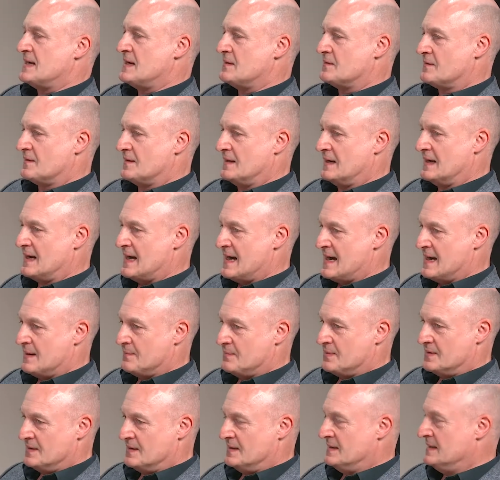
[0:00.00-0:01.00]
out of the
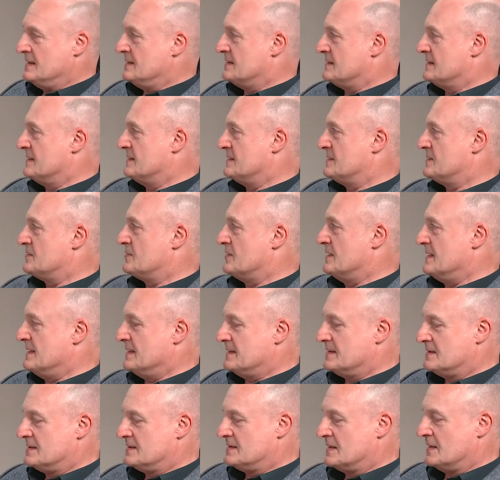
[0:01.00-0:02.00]
lab and into the
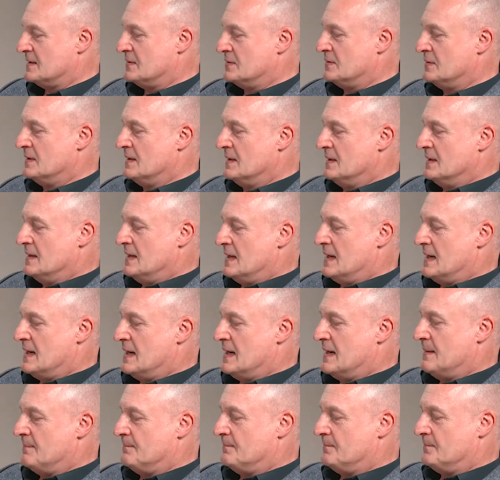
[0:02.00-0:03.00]
street. So
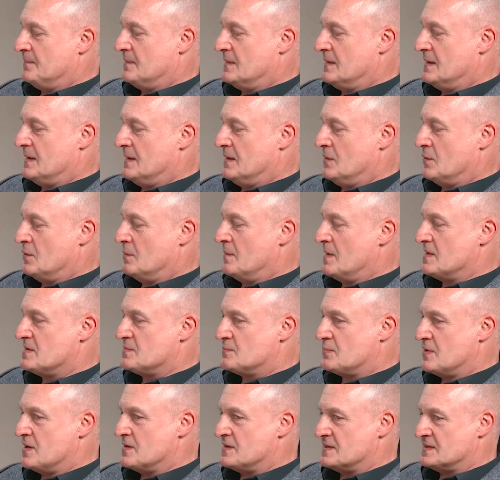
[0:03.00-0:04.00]
you're
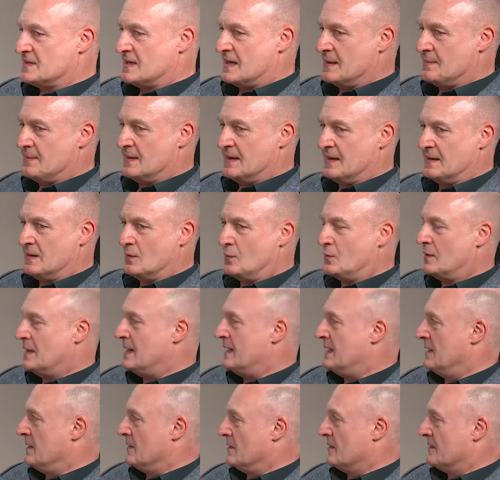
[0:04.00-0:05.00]
almost prototyping in the
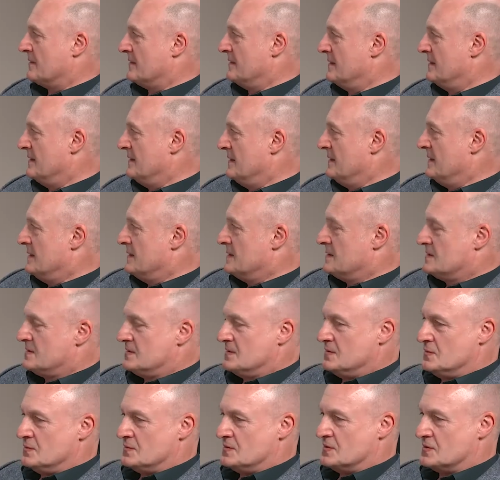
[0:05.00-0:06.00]
wild
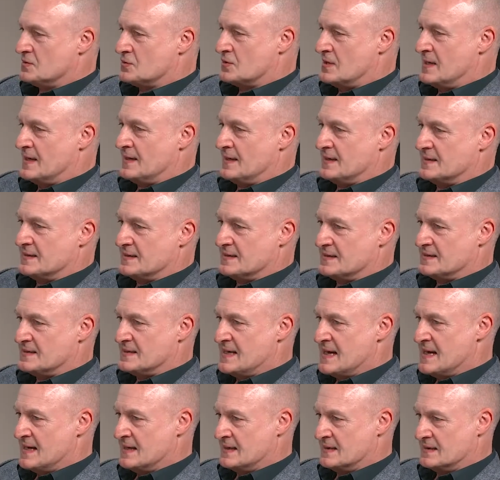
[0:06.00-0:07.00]
to try and
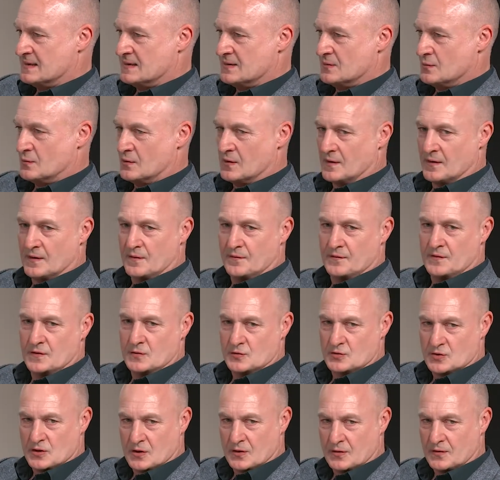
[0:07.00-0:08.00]
understand what the
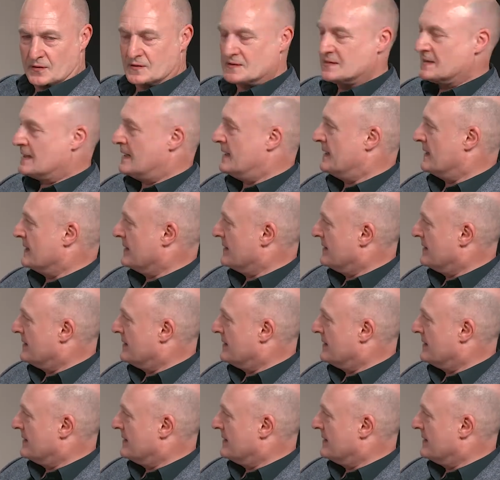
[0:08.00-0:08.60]
future looks like.